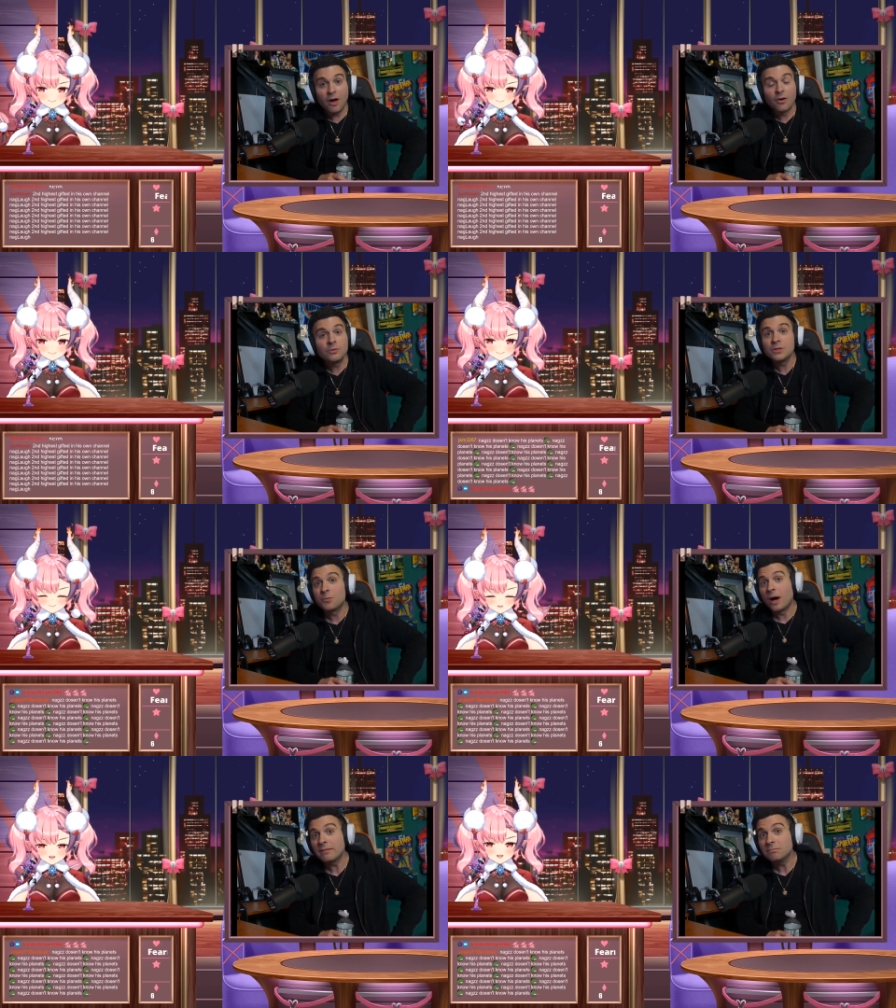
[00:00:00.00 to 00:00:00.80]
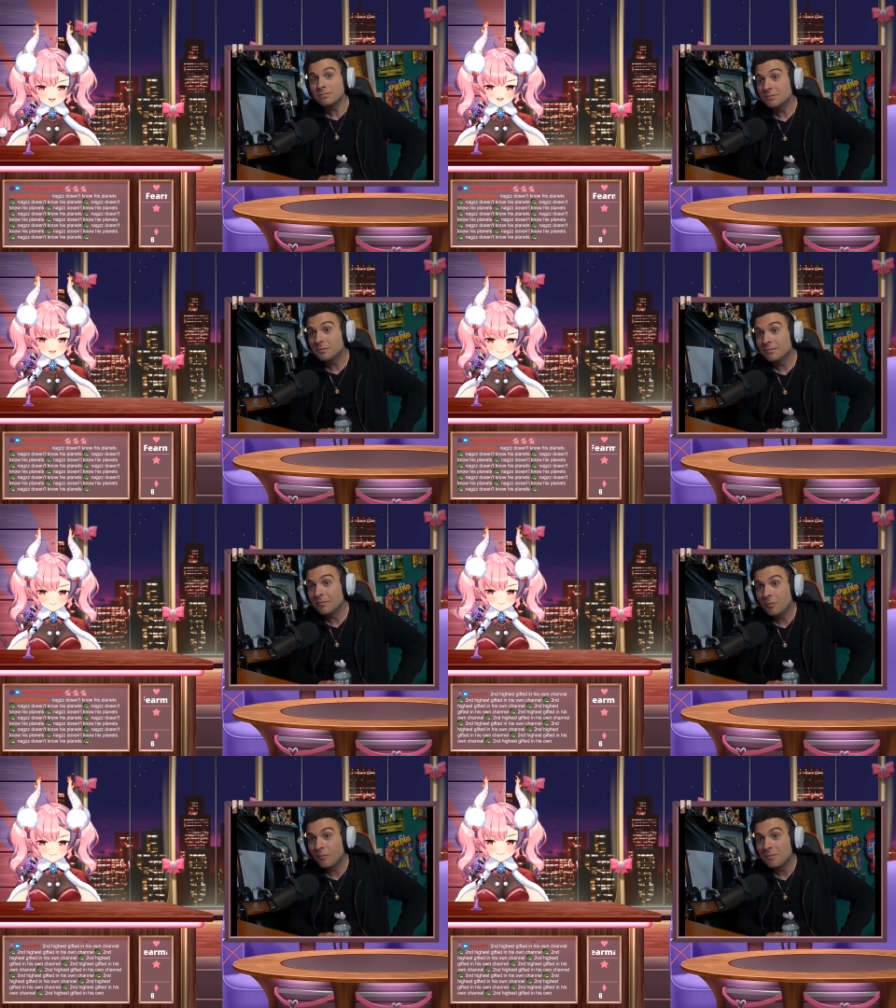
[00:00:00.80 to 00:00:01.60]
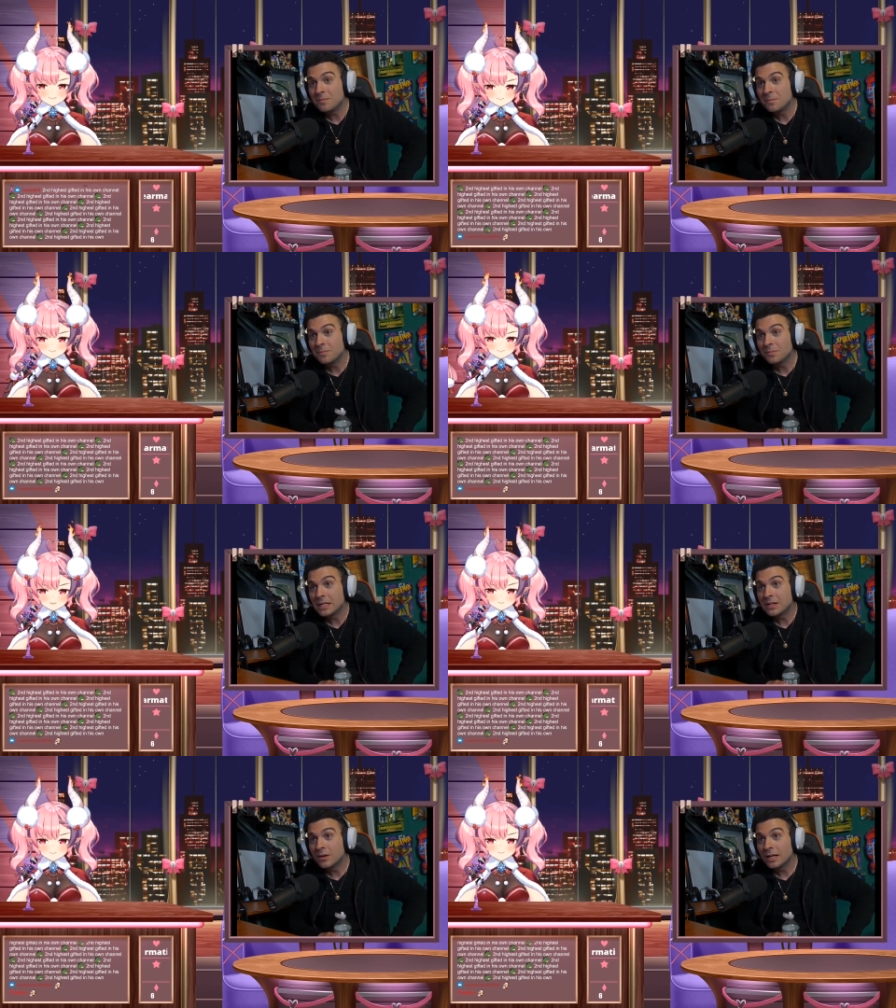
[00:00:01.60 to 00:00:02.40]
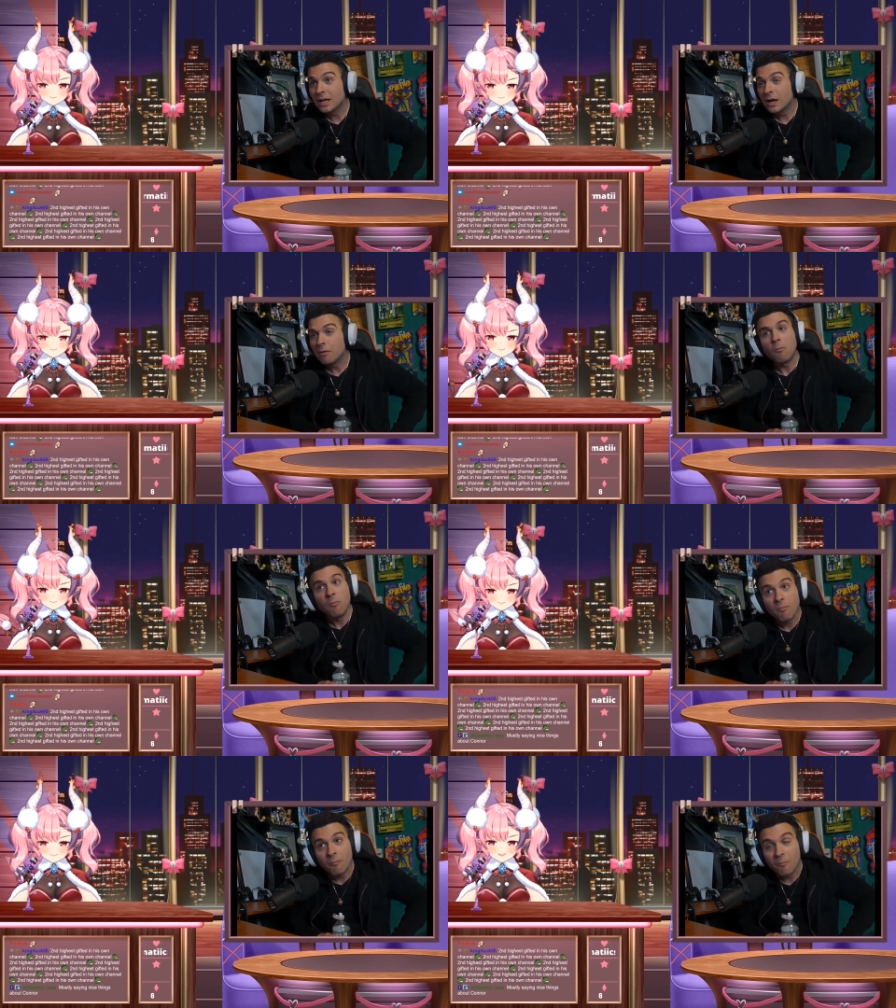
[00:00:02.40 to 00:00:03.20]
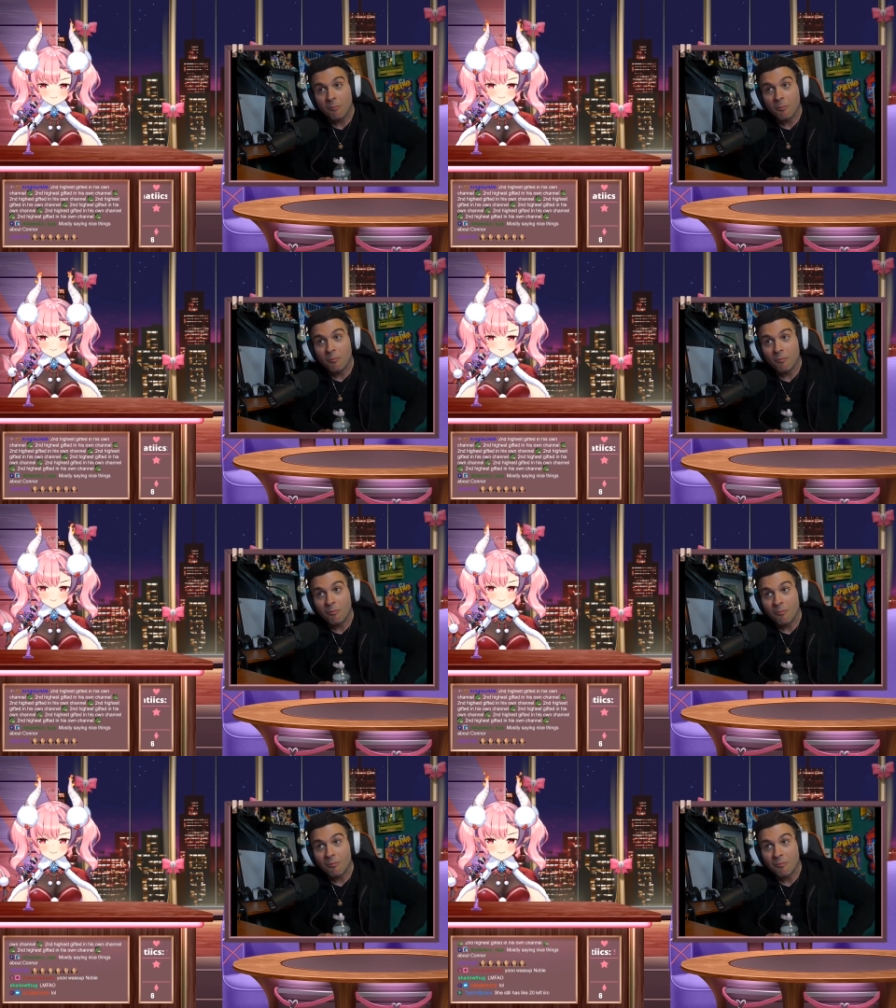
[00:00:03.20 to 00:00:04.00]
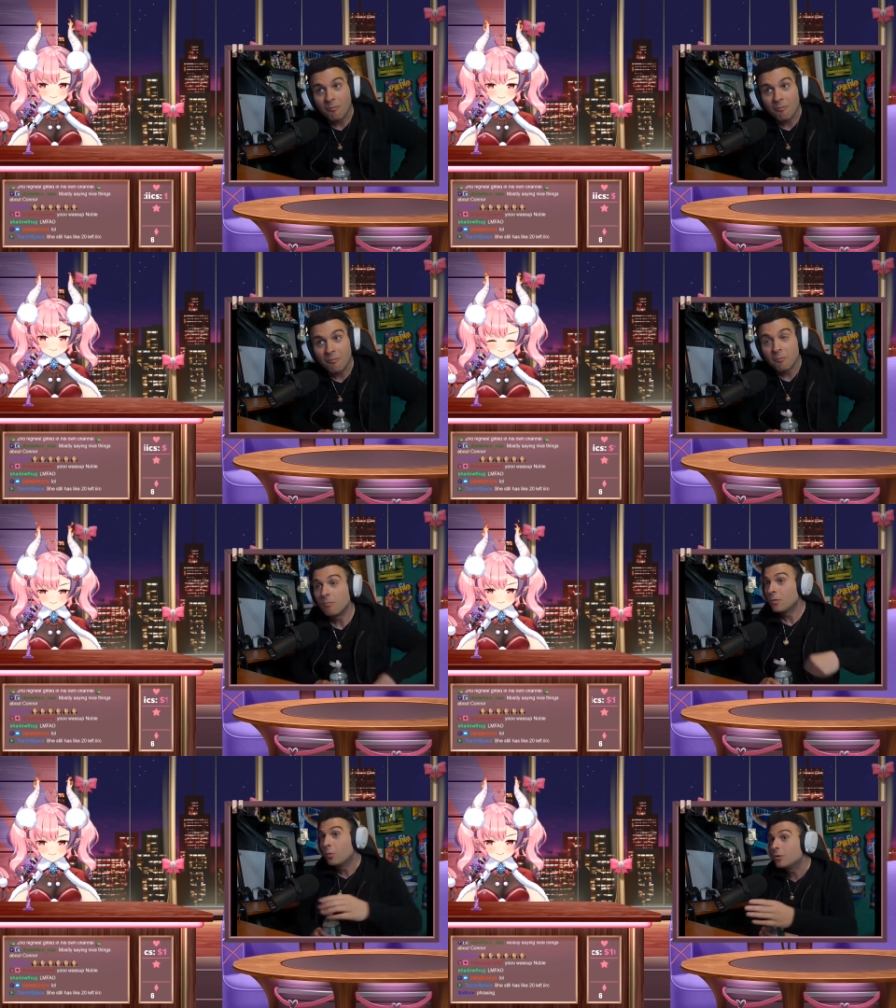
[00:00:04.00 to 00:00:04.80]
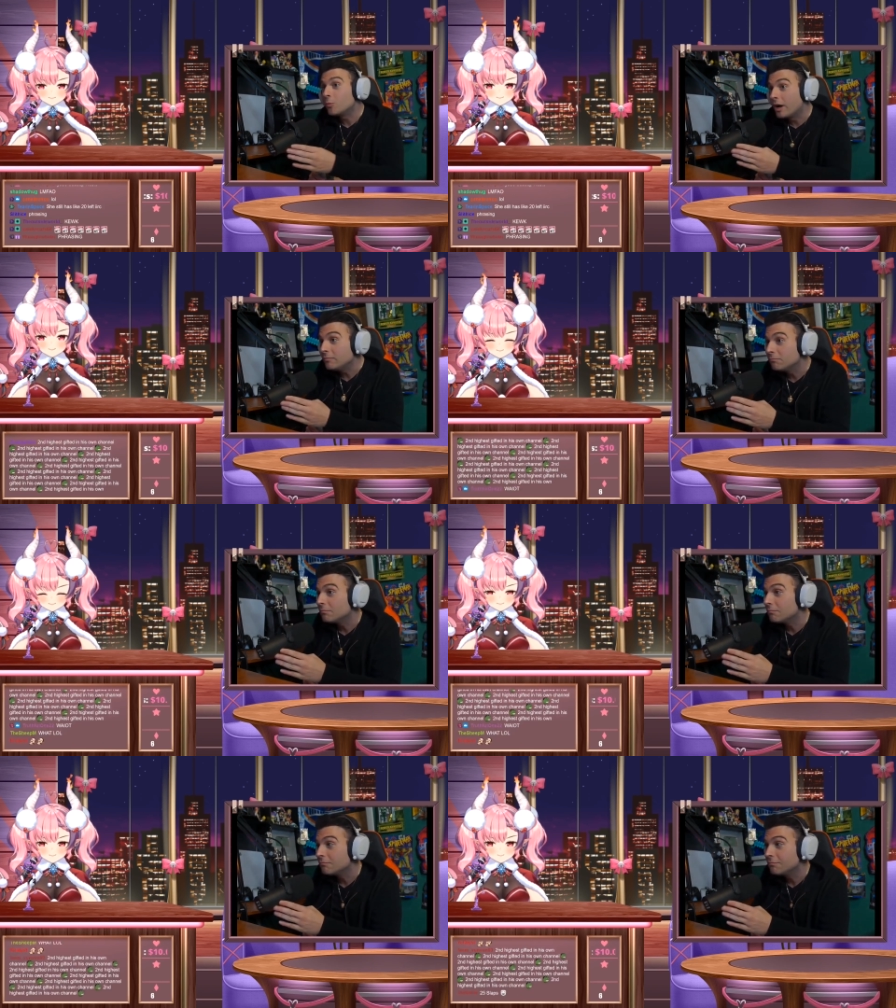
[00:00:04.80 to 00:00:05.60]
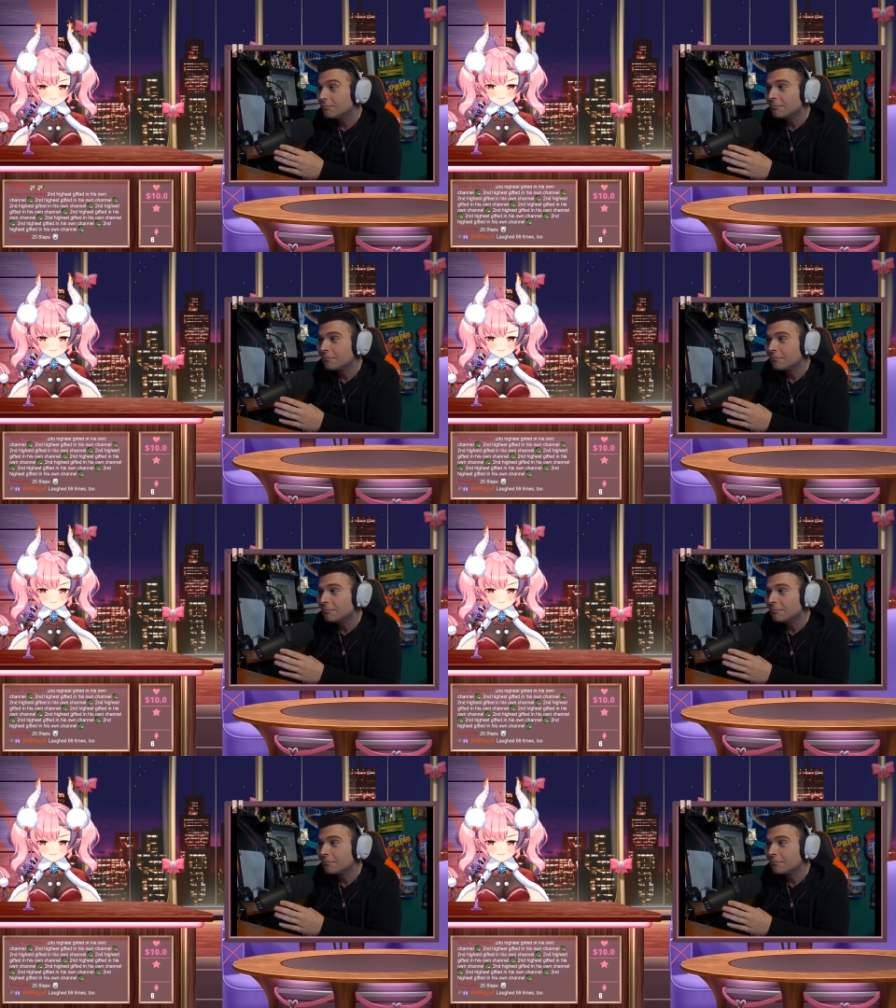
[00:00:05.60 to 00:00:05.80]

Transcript: with what? With with um with have to do with uh uh. With what? With